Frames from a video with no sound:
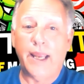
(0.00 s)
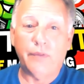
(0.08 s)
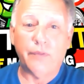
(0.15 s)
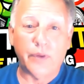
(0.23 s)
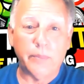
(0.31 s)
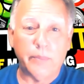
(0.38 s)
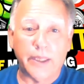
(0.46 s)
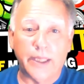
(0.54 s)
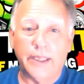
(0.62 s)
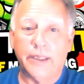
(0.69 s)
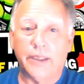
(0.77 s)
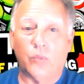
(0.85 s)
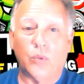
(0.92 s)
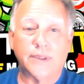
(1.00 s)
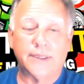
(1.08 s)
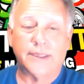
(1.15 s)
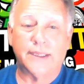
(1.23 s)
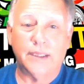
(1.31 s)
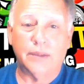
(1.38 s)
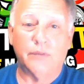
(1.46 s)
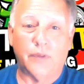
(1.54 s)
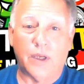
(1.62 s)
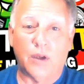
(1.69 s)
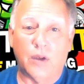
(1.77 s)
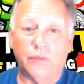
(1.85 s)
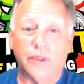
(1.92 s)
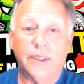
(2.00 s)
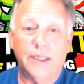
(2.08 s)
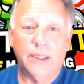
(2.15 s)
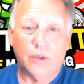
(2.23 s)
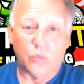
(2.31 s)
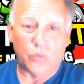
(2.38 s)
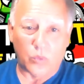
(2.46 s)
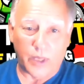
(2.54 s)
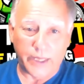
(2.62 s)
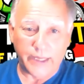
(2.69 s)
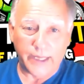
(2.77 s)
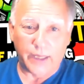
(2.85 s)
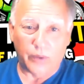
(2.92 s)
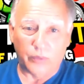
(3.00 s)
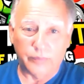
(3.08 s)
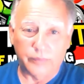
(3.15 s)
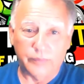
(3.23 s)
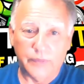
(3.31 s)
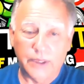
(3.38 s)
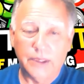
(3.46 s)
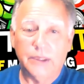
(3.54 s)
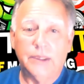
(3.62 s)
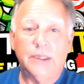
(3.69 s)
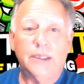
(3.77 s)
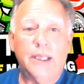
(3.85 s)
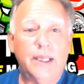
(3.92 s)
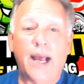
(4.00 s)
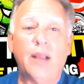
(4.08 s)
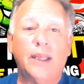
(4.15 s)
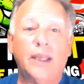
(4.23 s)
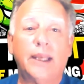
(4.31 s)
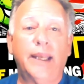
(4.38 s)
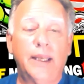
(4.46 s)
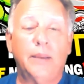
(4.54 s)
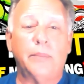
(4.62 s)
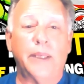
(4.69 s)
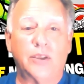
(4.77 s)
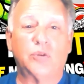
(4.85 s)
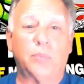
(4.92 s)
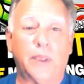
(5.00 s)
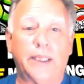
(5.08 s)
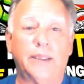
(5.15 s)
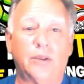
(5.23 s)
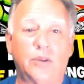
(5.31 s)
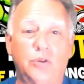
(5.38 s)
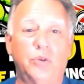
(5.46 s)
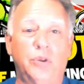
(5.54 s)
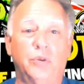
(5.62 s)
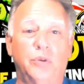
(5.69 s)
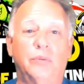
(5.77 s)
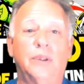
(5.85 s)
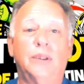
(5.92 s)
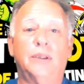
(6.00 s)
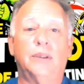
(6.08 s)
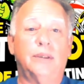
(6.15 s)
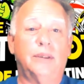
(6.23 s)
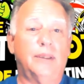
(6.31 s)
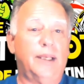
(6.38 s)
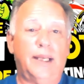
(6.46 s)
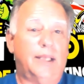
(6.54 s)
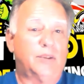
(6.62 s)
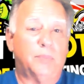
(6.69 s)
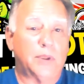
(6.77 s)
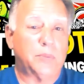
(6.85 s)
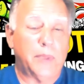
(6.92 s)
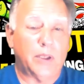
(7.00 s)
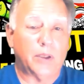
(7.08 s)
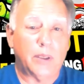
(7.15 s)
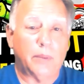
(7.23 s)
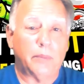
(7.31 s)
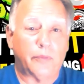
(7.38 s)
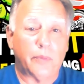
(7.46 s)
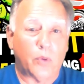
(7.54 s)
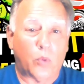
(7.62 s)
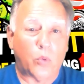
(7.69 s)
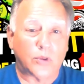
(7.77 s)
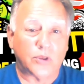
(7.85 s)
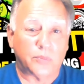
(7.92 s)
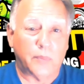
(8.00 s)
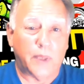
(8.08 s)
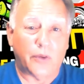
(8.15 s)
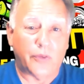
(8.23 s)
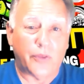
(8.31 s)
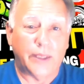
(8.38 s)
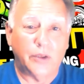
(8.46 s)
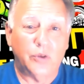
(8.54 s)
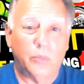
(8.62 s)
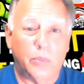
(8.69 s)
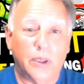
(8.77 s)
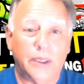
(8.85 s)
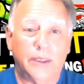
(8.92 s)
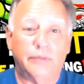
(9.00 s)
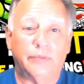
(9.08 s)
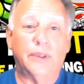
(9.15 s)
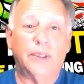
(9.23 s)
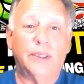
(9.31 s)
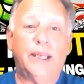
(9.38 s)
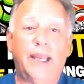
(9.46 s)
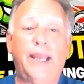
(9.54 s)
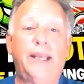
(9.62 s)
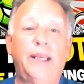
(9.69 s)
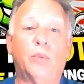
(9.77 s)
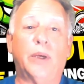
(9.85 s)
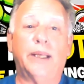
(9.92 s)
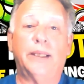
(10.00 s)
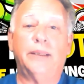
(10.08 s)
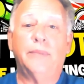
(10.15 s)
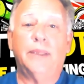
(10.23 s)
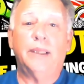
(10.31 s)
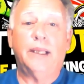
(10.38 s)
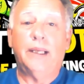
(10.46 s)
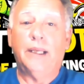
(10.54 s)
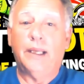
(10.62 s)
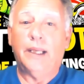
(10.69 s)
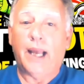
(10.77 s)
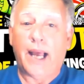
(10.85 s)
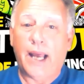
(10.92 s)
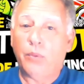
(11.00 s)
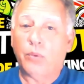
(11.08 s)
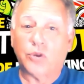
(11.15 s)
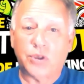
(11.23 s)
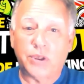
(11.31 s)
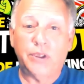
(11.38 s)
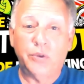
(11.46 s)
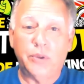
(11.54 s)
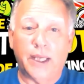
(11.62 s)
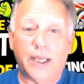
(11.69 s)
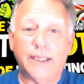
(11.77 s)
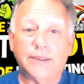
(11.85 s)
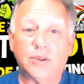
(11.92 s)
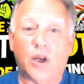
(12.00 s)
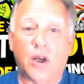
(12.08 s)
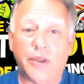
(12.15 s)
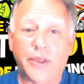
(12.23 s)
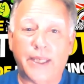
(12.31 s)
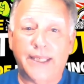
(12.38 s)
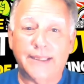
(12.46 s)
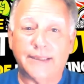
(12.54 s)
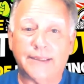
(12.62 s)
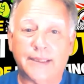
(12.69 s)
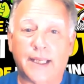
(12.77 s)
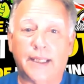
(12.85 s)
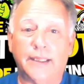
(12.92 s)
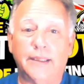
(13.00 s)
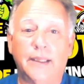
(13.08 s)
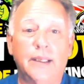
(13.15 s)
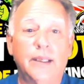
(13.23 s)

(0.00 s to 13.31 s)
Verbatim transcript: everybody that wants to get involved right now. I'll let him explain it to you. It's much better coming from the horse's mouth, I do believe. Anyway, I will see you guys on the inside.